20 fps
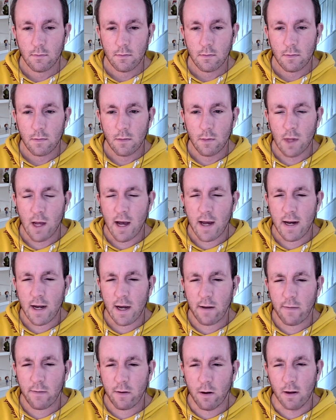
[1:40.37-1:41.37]

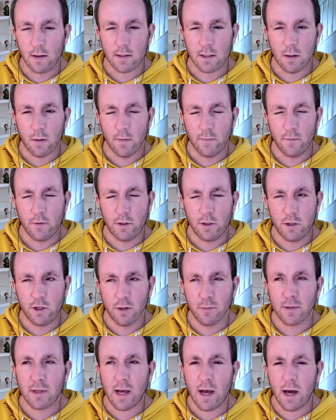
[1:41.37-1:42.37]
1994, so we've
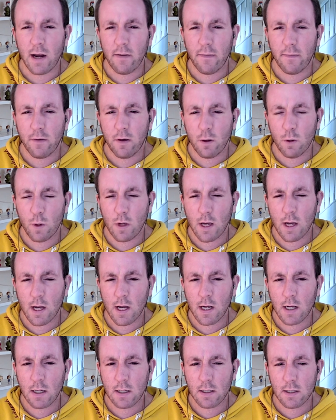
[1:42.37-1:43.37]
jumped ahead a few
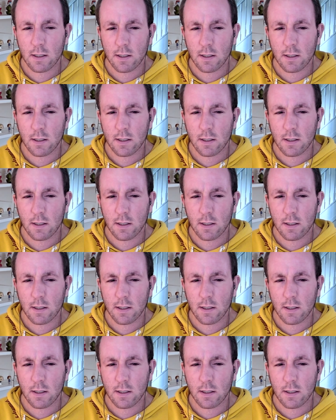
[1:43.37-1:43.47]
years,